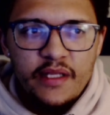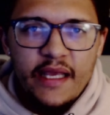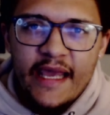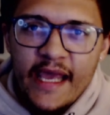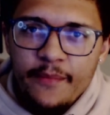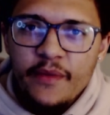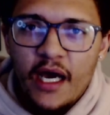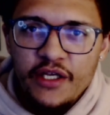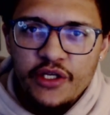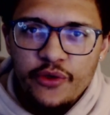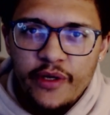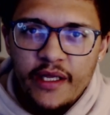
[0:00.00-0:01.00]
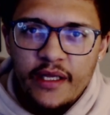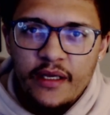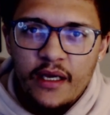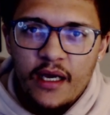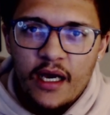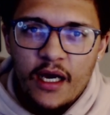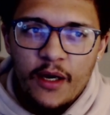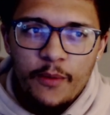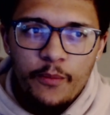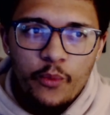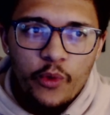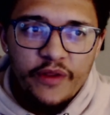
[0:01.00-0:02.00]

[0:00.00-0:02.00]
him not doing um,